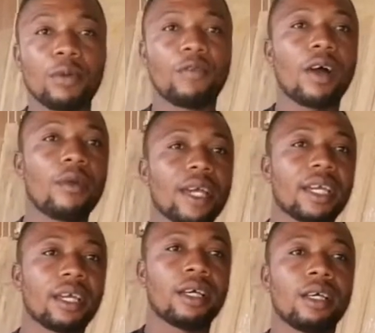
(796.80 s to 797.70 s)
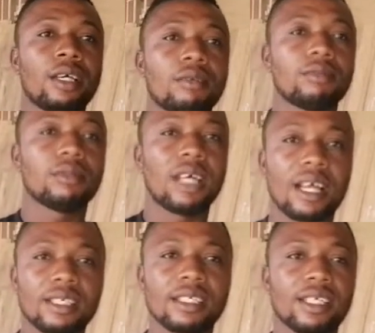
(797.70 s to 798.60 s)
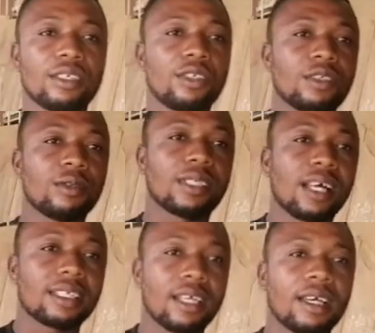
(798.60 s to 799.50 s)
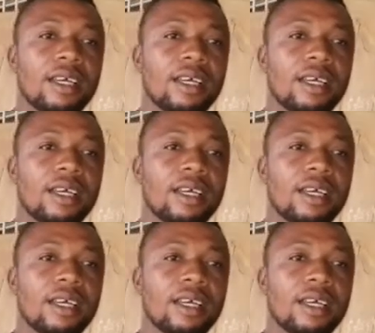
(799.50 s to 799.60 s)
profile. Yes. It is used to start building.